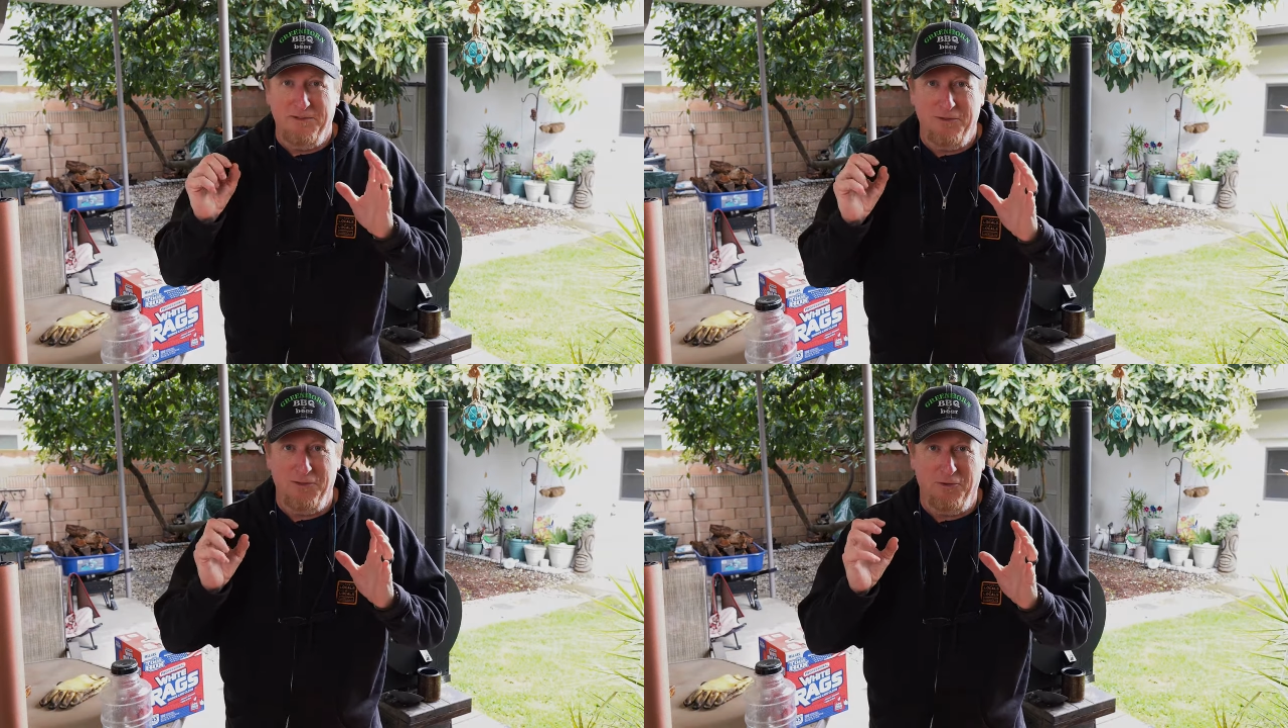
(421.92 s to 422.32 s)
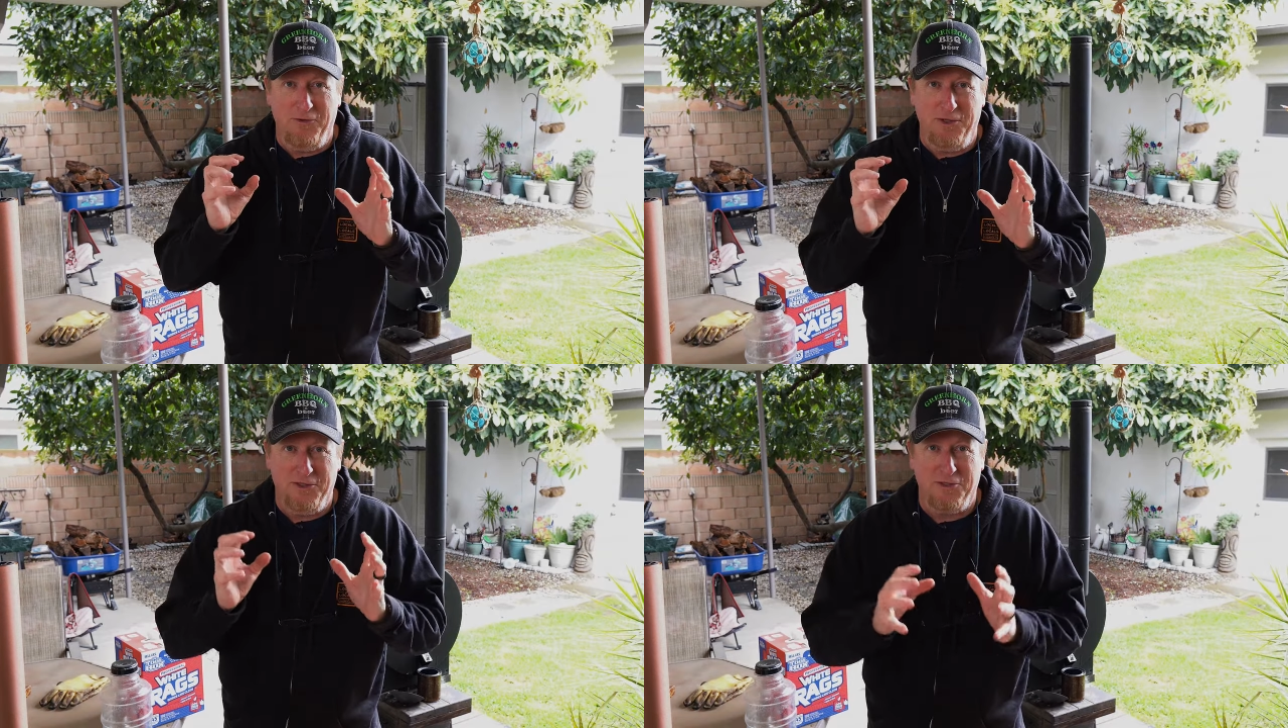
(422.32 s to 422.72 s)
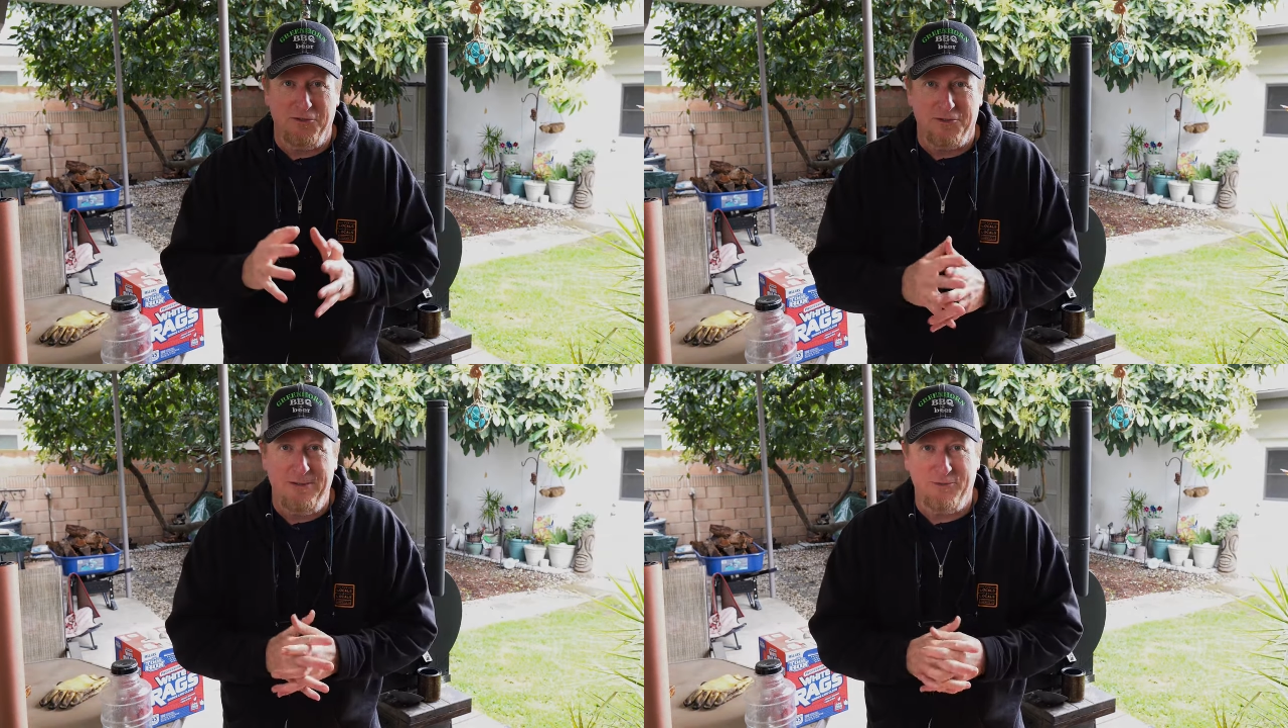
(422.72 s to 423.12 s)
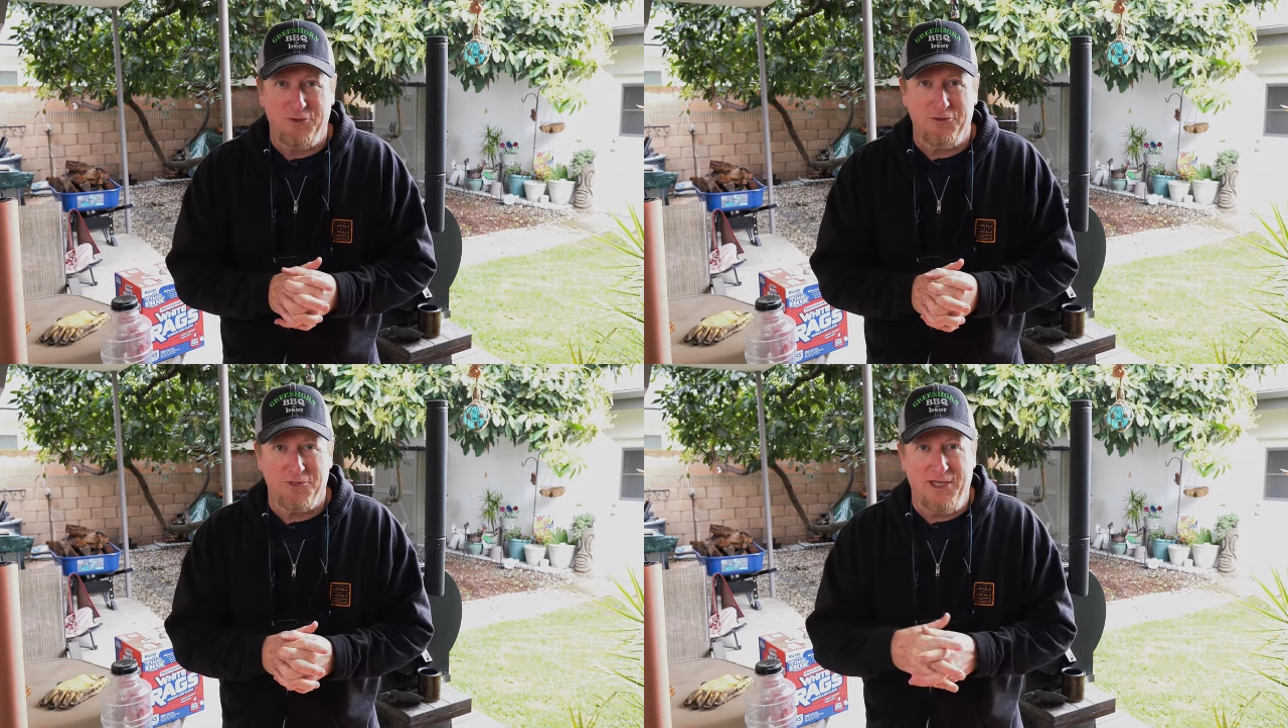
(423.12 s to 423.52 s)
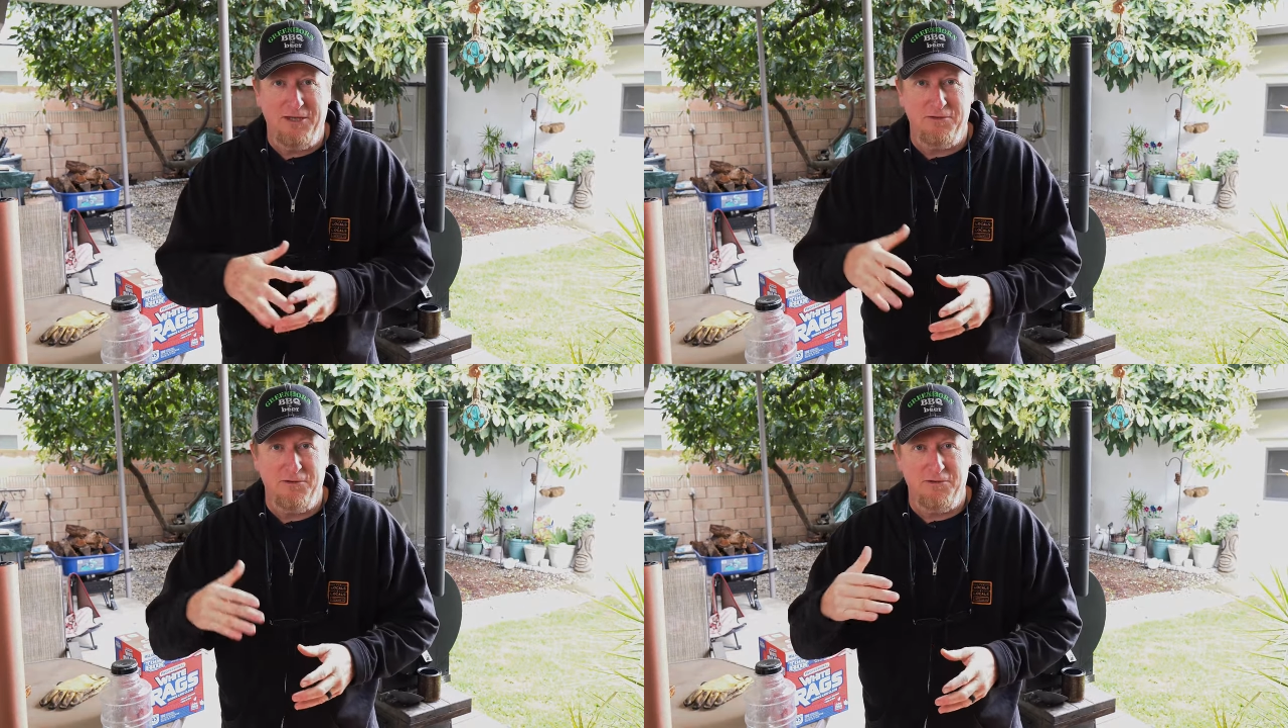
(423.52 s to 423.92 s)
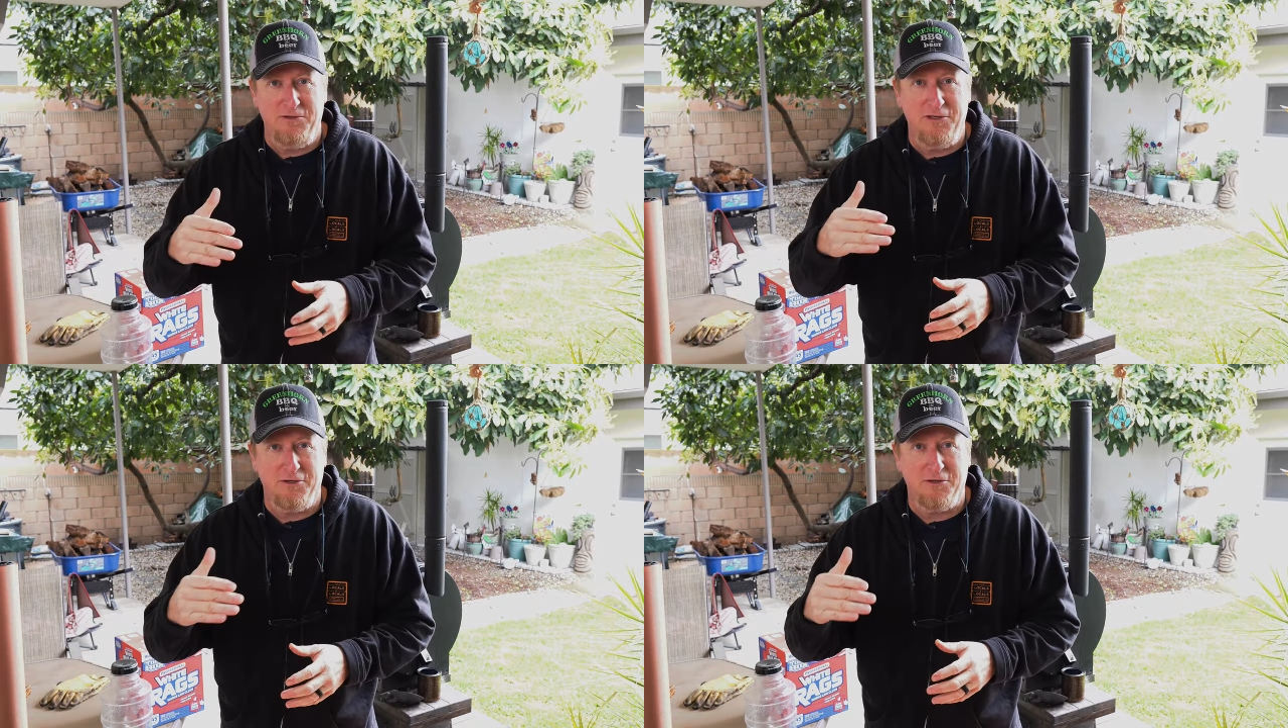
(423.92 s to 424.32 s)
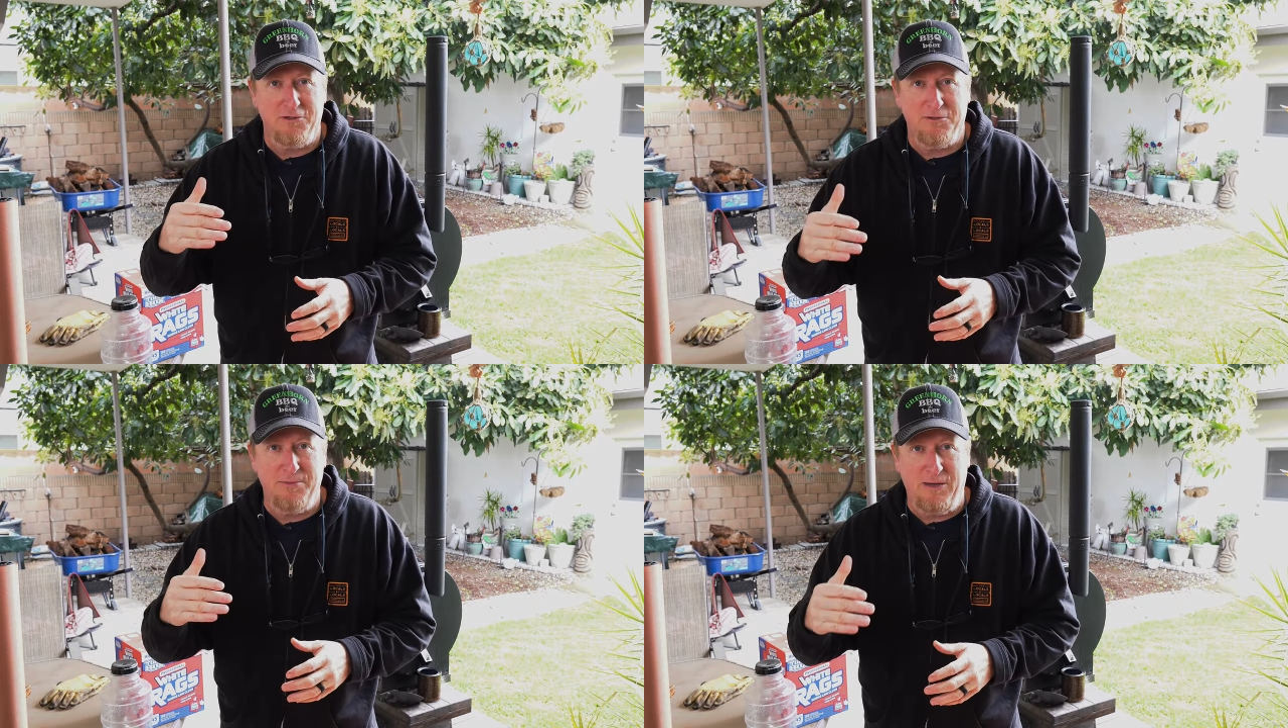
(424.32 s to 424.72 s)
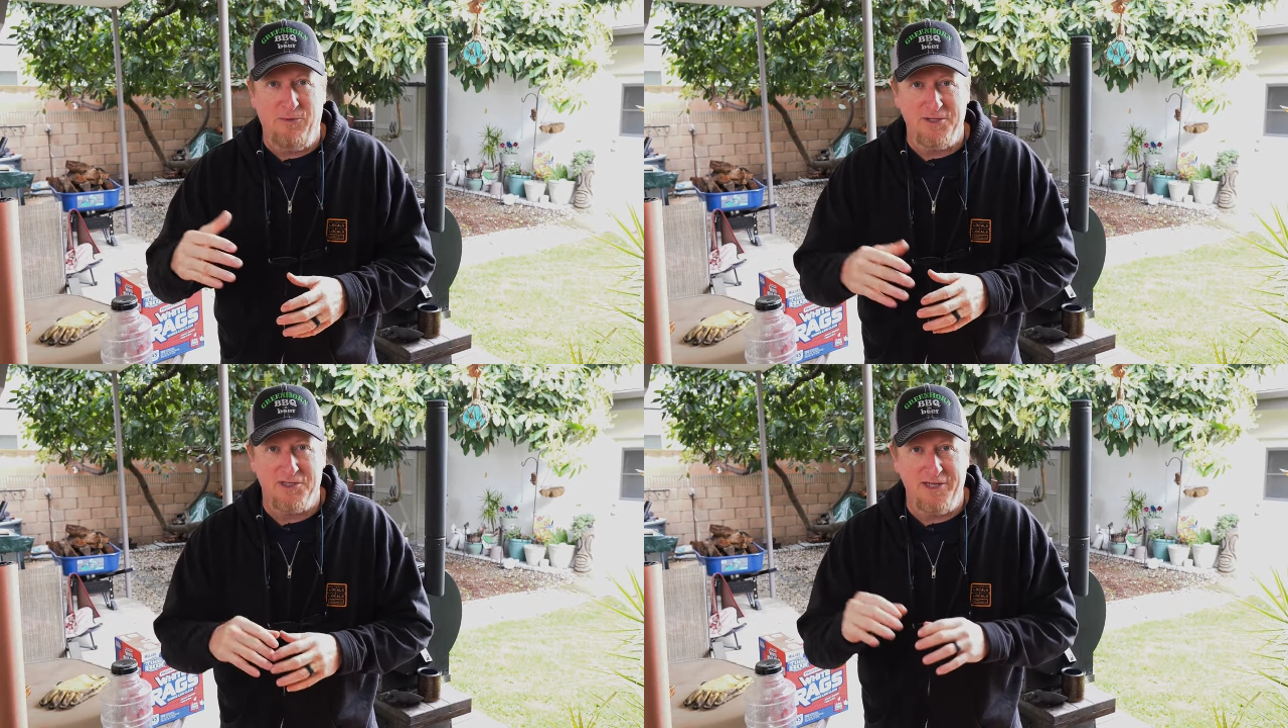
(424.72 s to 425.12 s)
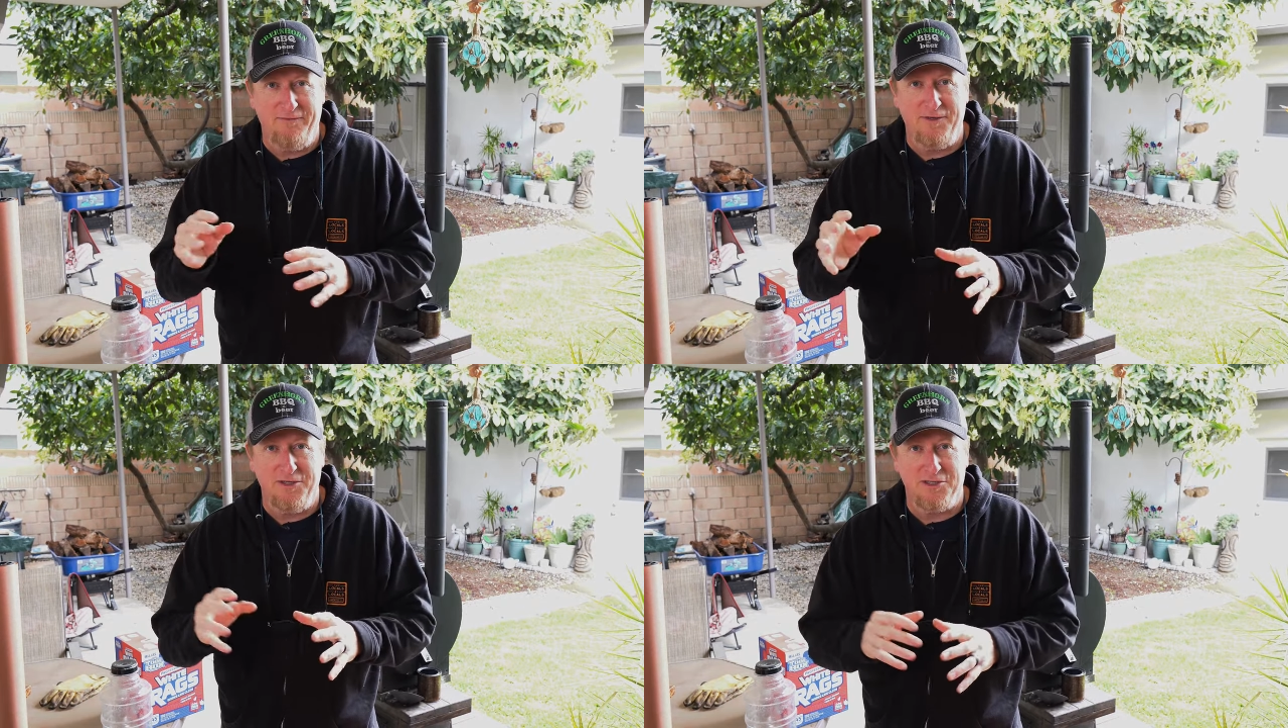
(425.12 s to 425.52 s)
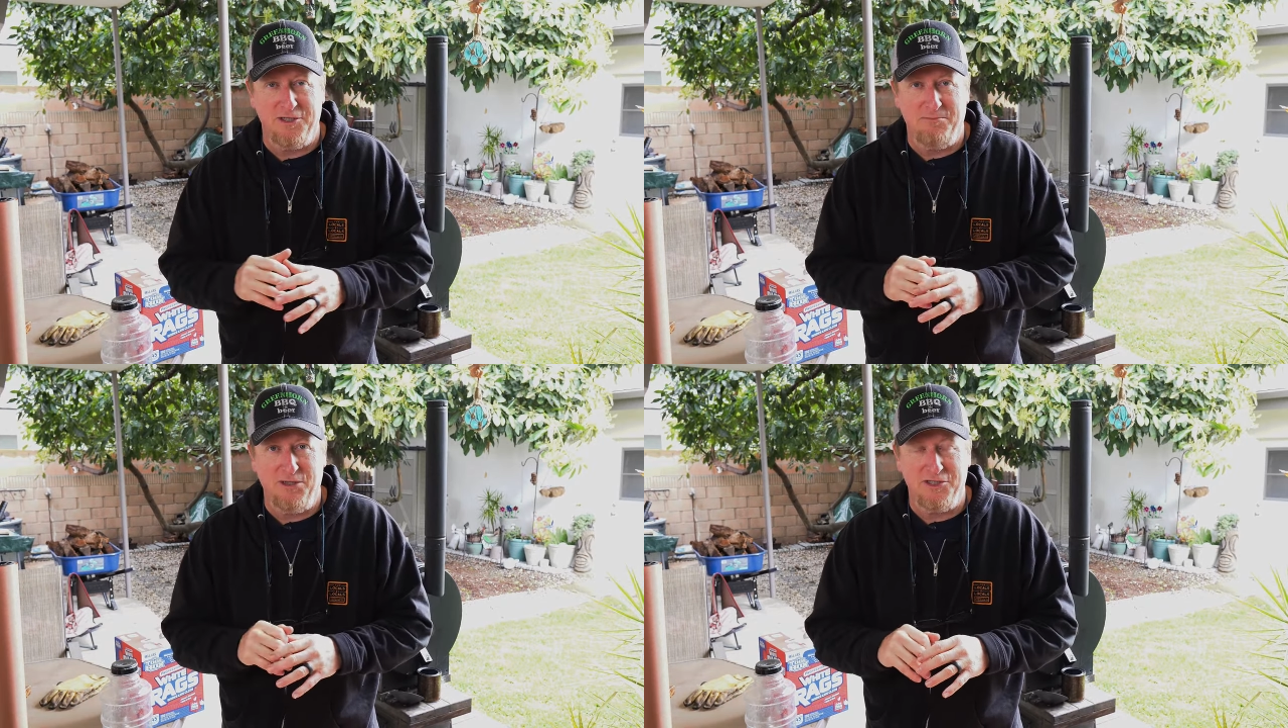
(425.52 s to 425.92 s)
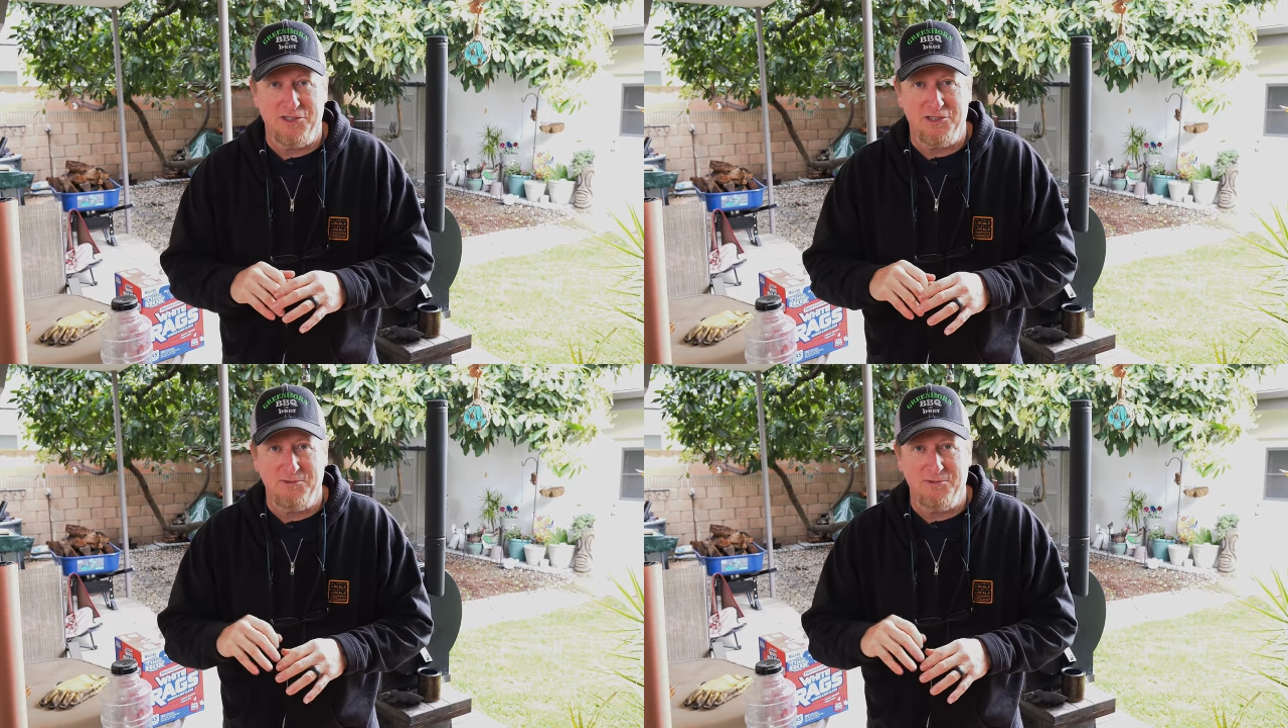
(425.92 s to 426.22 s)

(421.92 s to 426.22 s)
you know, the internal temperature is getting near to about 170 in some places,